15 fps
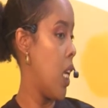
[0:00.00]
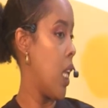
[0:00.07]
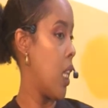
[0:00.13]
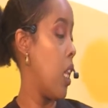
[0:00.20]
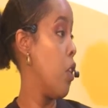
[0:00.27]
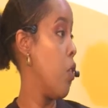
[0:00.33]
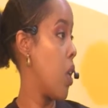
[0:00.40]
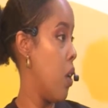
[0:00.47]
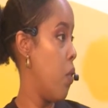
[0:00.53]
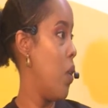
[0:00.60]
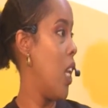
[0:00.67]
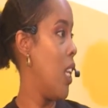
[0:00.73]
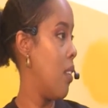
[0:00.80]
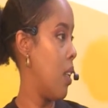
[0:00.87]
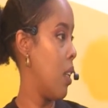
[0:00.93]
that you can
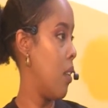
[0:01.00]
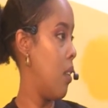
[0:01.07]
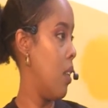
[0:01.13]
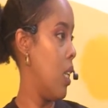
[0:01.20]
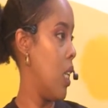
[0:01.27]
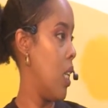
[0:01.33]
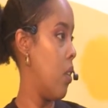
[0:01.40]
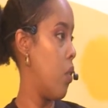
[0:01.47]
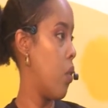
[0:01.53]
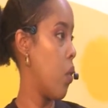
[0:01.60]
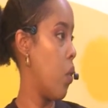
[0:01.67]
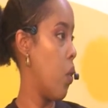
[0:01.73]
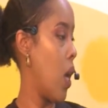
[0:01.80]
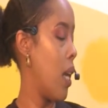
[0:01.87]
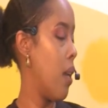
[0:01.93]
really succeed.
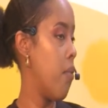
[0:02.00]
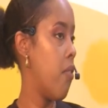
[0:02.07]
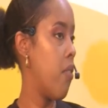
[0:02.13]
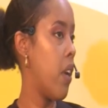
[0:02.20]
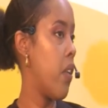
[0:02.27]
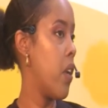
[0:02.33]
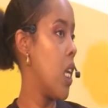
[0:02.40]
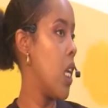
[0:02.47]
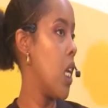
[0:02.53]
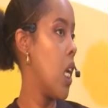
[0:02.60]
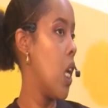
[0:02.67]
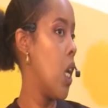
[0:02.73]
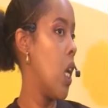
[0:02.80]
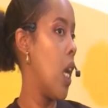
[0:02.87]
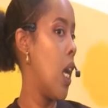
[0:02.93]
So I
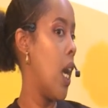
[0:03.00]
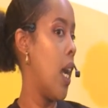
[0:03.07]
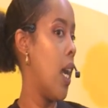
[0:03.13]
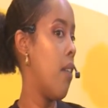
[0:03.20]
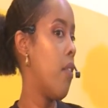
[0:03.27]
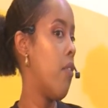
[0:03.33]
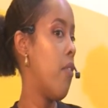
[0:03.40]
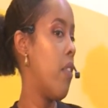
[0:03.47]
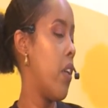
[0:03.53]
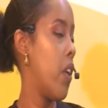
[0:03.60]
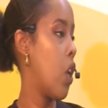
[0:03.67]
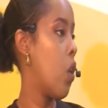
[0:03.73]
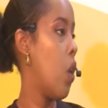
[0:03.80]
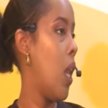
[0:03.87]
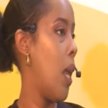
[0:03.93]
have a very
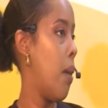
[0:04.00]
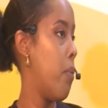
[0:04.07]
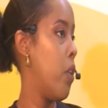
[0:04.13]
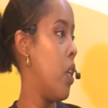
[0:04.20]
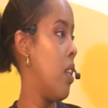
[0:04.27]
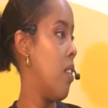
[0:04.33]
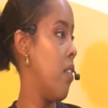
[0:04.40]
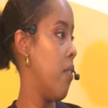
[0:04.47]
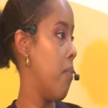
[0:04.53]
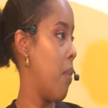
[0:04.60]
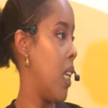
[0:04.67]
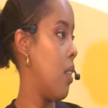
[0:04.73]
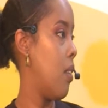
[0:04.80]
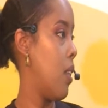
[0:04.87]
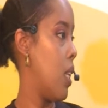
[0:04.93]
collaborative
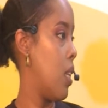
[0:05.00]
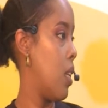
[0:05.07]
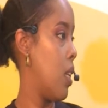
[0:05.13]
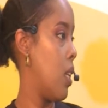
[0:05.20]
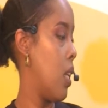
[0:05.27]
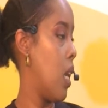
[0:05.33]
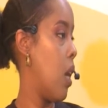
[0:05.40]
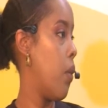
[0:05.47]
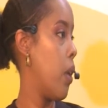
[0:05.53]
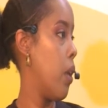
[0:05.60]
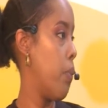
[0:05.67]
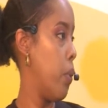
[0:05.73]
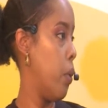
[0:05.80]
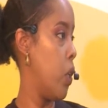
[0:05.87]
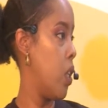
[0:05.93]
mindset in how I
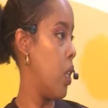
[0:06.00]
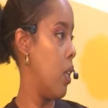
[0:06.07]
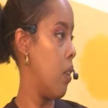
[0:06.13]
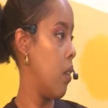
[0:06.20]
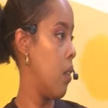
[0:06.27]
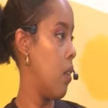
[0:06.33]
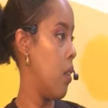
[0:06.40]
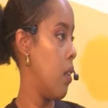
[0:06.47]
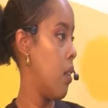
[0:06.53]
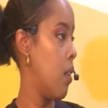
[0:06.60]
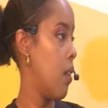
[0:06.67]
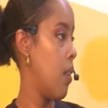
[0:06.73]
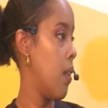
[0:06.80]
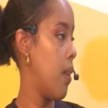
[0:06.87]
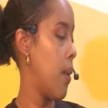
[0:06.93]
approach things.
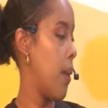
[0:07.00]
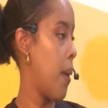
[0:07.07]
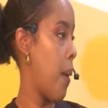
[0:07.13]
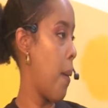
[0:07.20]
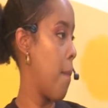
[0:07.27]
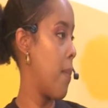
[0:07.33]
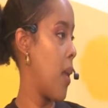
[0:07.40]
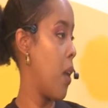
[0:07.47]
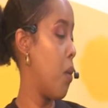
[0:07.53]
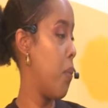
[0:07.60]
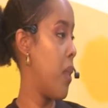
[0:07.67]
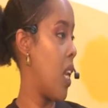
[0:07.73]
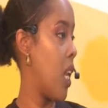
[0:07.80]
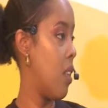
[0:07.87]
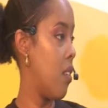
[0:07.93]
Yeah, I hope
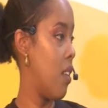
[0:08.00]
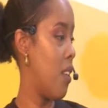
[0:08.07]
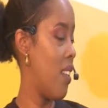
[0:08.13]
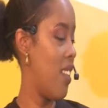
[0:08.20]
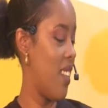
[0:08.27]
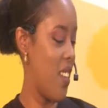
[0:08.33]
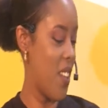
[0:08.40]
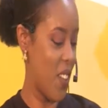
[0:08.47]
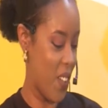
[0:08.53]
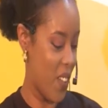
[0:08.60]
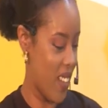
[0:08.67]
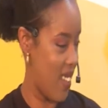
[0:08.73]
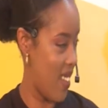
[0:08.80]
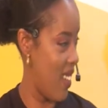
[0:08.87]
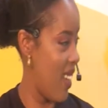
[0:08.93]
that answered your
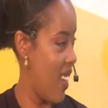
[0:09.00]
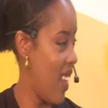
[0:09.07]
question.